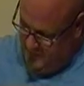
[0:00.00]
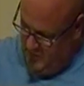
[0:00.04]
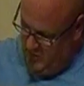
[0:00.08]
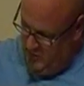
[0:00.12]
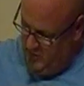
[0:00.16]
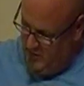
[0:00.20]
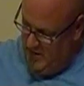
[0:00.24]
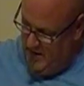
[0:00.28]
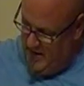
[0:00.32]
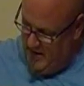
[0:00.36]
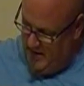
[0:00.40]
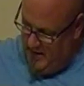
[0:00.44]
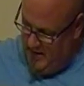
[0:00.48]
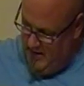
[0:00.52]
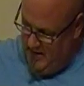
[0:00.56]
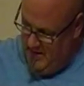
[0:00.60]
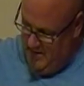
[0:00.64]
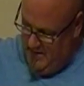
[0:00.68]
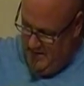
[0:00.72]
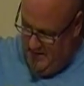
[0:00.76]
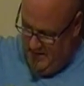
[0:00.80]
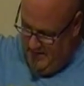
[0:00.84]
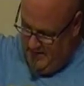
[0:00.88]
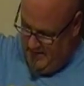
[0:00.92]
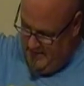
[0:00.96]
Okay,
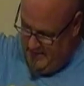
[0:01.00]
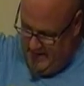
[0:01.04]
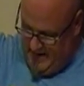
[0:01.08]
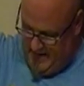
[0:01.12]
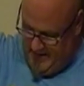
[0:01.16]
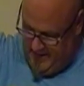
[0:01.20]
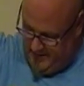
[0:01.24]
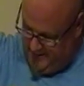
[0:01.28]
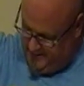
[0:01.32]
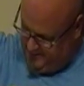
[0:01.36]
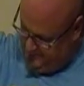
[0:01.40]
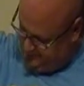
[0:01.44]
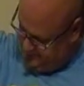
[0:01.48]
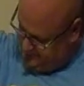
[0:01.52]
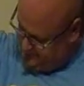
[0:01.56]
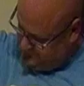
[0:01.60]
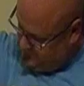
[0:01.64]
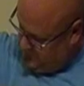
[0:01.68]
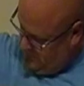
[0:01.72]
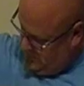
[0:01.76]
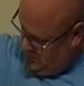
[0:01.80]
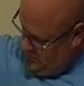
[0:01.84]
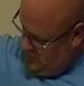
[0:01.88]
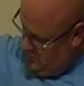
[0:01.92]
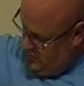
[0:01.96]
now
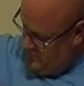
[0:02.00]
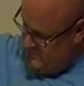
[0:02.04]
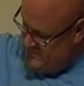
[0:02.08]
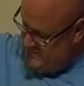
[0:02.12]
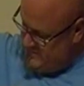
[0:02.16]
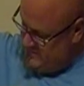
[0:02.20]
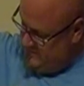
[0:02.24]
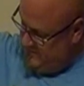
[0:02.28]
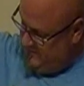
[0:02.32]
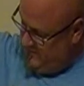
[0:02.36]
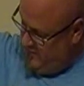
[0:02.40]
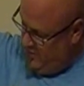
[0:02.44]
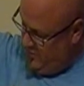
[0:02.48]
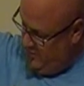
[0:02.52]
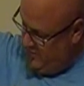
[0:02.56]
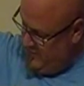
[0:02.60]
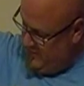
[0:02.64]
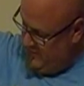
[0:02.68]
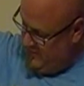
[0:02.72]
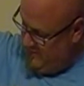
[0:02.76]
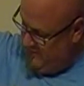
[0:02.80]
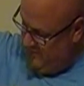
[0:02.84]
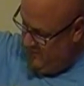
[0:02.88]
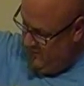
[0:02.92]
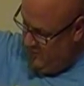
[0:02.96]
what's the
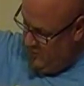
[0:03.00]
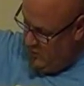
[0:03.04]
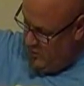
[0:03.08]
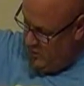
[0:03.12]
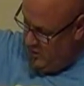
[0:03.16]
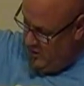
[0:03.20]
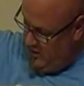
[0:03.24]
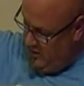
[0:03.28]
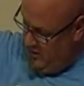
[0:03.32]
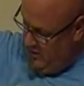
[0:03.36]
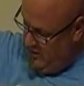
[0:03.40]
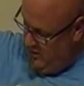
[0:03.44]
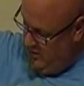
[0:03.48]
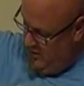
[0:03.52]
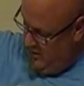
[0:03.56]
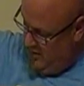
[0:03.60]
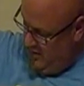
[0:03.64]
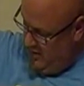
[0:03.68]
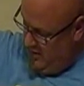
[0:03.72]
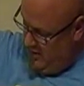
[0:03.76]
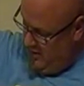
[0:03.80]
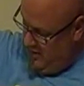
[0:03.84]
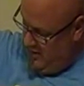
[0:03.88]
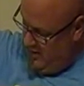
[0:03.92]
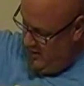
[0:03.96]
formula for
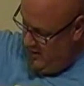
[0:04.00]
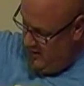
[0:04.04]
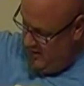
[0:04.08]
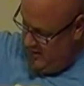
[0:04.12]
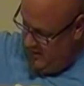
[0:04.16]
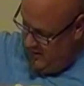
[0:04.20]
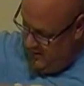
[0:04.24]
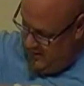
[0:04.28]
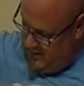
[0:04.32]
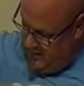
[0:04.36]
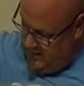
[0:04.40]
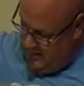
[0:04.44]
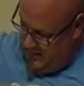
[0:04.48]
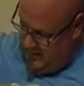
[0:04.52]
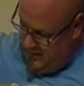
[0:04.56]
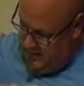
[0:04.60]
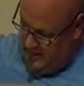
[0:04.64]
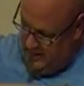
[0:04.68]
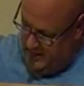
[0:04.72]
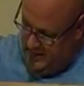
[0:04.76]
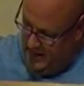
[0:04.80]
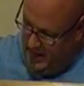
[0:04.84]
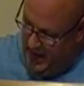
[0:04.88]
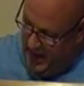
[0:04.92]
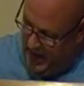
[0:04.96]

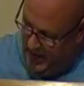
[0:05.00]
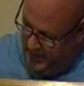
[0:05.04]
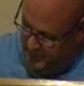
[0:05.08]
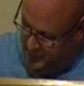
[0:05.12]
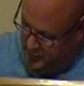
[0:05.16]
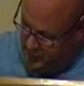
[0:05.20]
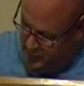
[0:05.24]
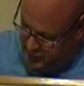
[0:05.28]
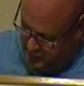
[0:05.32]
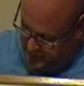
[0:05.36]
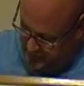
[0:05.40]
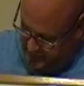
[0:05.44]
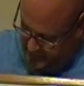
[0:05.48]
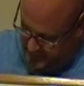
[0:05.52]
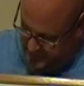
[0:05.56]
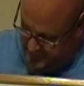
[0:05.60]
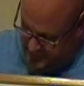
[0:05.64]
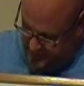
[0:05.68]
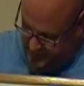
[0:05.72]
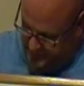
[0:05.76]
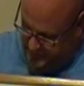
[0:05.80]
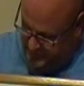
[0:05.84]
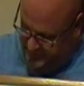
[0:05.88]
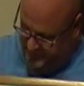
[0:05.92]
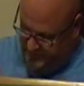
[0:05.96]
non-mutually
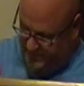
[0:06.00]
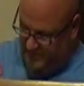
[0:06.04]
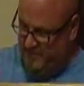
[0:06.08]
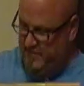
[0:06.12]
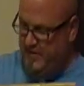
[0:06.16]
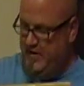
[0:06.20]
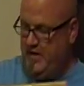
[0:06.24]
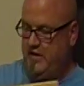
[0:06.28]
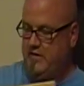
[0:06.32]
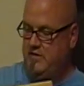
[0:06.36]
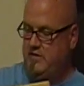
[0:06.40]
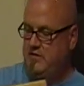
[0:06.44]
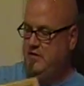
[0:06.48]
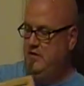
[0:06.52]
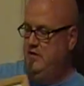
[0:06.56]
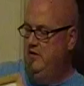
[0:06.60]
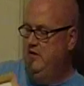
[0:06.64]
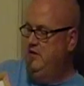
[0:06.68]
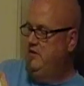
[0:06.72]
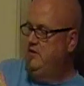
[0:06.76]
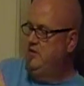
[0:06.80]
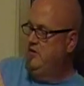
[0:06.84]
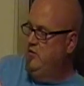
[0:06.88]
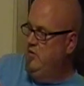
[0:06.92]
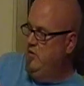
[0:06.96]
exclusive events?
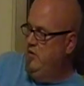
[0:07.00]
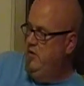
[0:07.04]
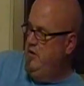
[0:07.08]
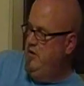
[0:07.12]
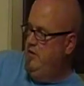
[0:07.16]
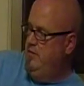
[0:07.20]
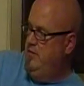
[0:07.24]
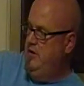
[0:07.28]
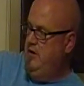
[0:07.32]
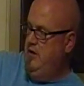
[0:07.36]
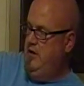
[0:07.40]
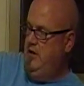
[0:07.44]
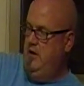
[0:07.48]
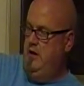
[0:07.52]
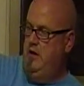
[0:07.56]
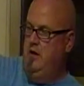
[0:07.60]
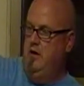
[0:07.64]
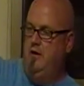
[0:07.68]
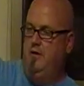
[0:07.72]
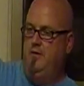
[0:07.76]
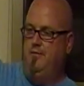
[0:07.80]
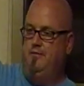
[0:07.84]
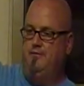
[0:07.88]
It's going to be